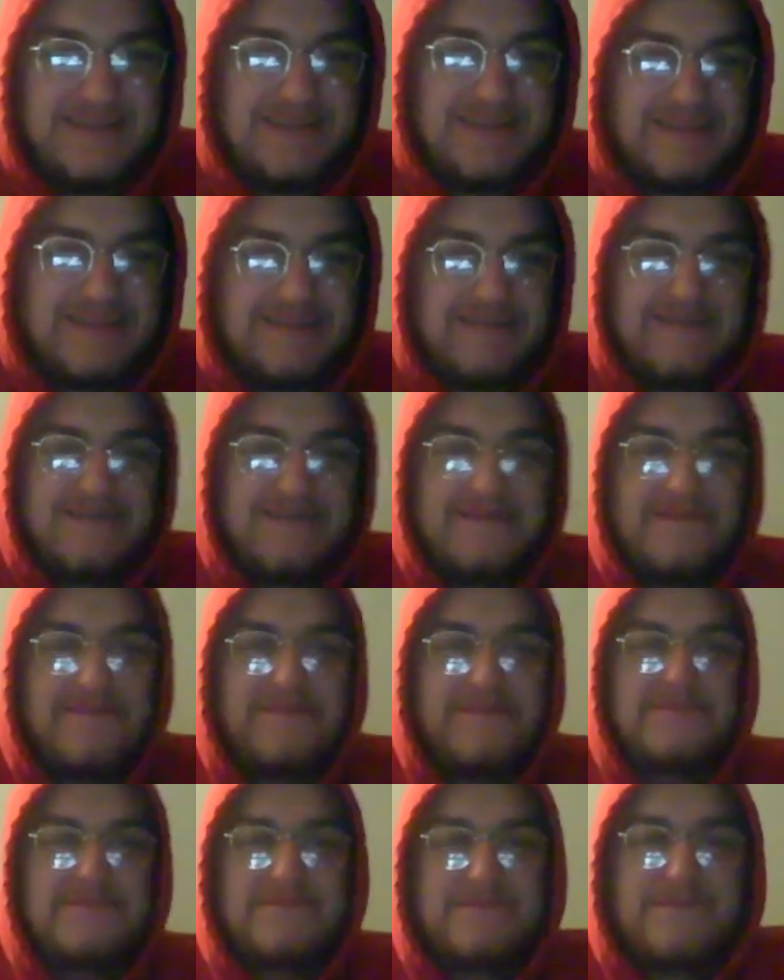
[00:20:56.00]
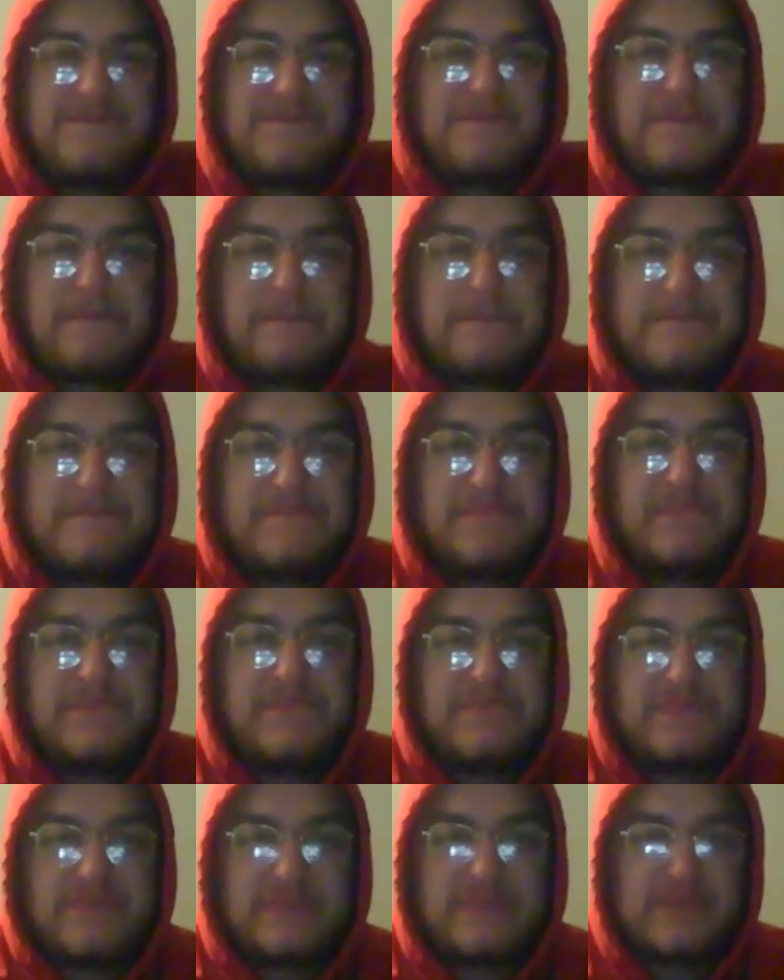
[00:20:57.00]
Yeah, I mean,
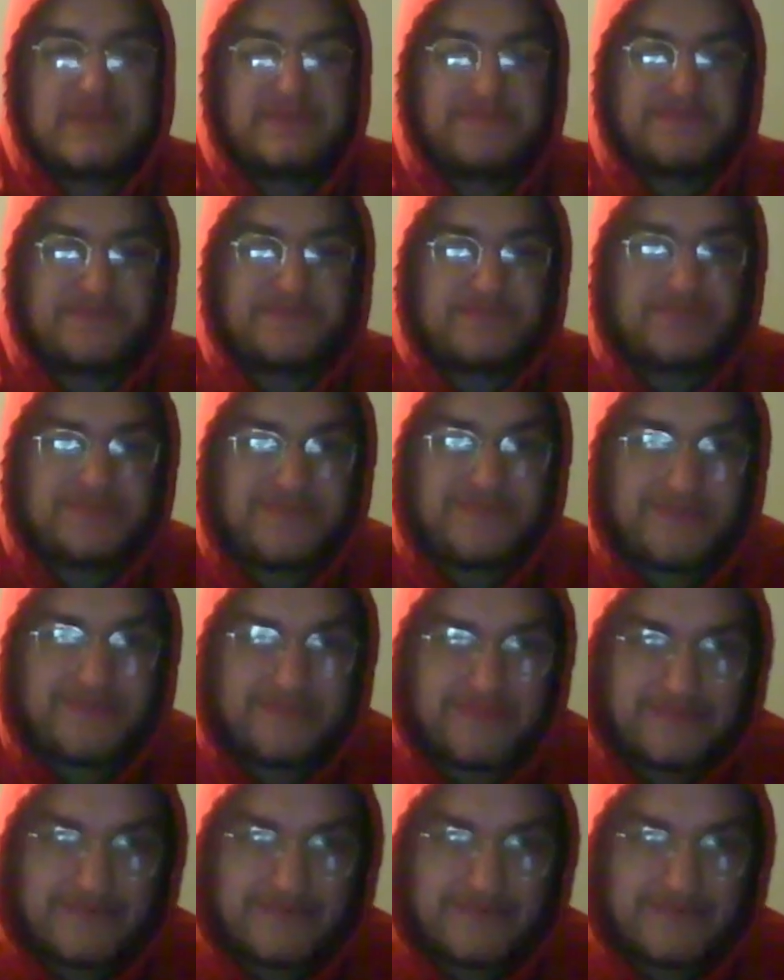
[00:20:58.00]
unreal.